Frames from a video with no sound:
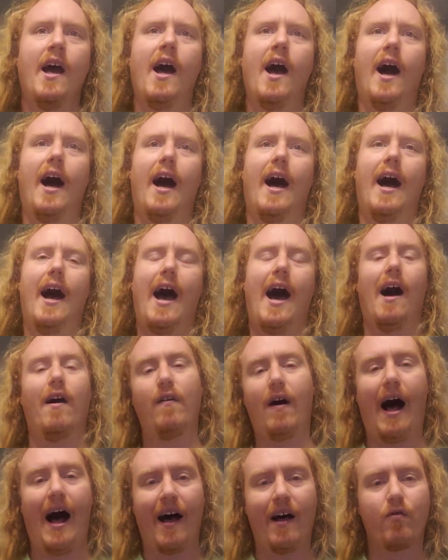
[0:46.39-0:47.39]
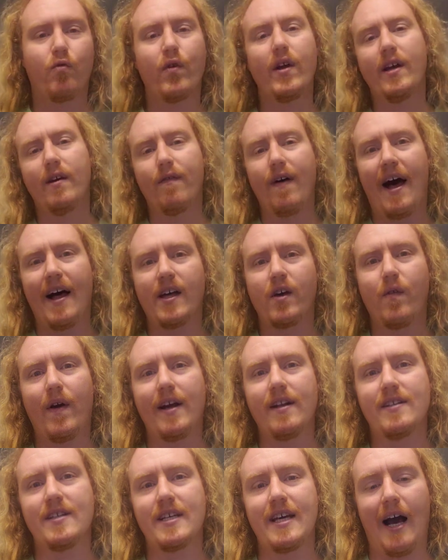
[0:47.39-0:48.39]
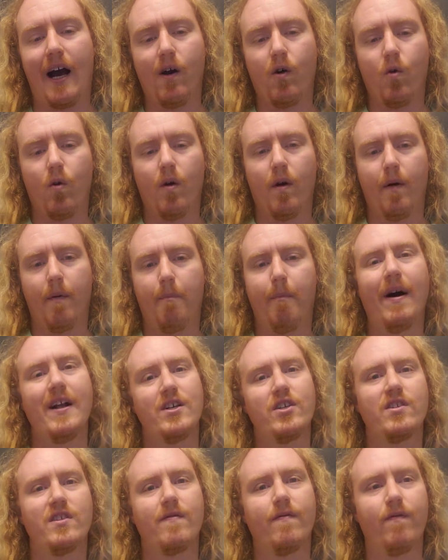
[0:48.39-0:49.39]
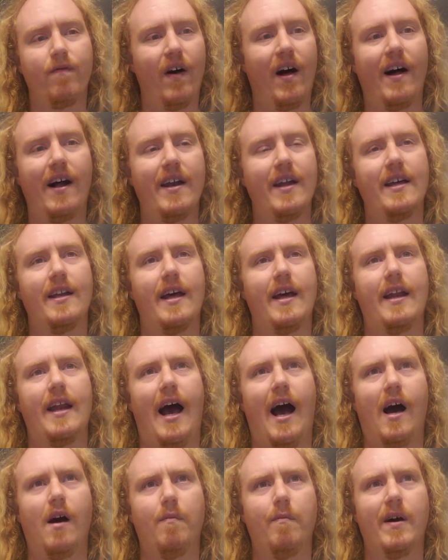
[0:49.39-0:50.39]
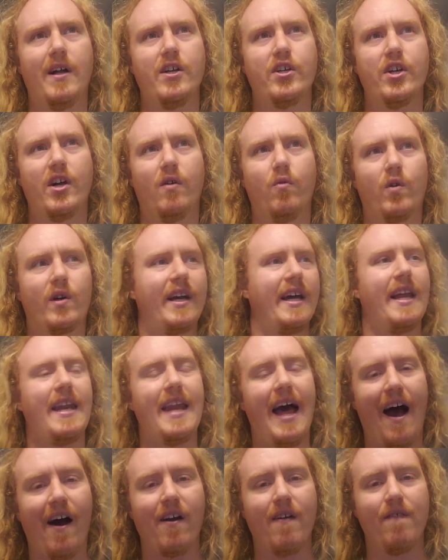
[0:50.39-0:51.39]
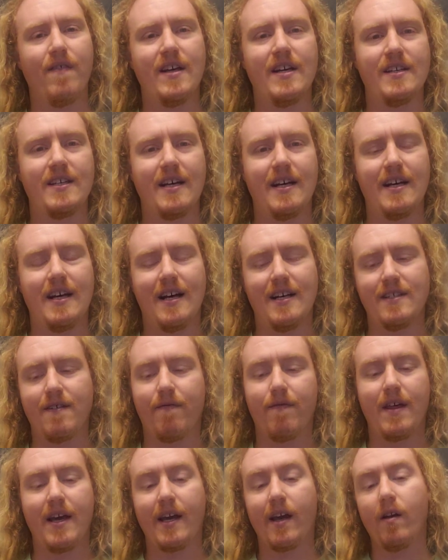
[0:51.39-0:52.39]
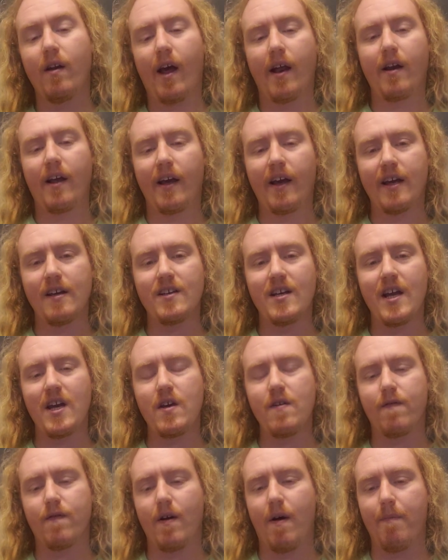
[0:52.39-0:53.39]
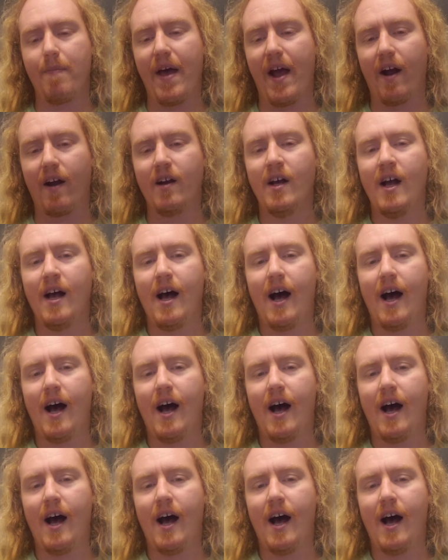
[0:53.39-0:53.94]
I'll reevaluate and see how much fun and how much we're getting out of this as a thing and continue from there.